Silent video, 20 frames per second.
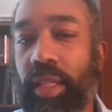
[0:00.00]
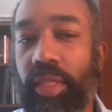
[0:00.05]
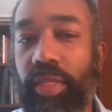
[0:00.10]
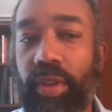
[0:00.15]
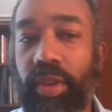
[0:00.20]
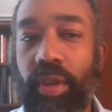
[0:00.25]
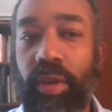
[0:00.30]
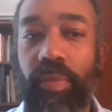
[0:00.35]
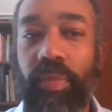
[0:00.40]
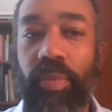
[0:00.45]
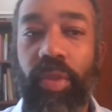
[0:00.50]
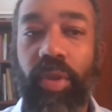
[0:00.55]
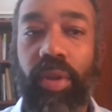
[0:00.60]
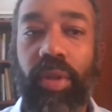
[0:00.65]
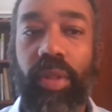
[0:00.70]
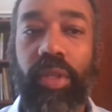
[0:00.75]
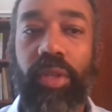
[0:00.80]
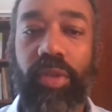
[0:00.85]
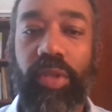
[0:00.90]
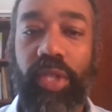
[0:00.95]
They're a
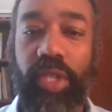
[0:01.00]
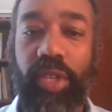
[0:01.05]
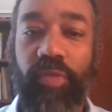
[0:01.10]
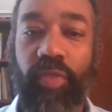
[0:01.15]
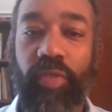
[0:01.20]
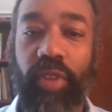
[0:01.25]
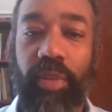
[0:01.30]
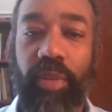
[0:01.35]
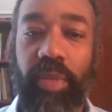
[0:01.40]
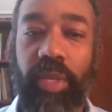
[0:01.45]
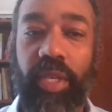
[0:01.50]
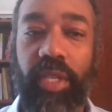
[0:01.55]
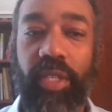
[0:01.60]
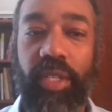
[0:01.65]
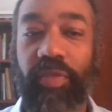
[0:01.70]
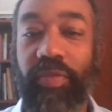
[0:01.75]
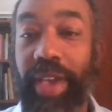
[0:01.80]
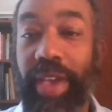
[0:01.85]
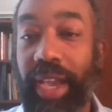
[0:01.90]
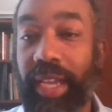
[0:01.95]
little different, because
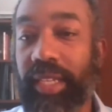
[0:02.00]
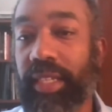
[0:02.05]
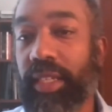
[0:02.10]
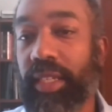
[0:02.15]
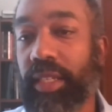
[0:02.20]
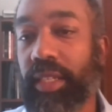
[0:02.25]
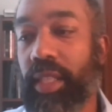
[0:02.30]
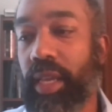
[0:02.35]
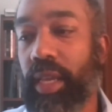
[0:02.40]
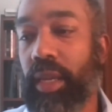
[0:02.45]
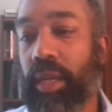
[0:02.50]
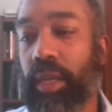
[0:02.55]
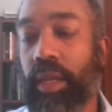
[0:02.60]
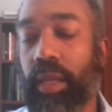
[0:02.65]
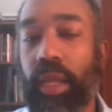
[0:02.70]
the fact is that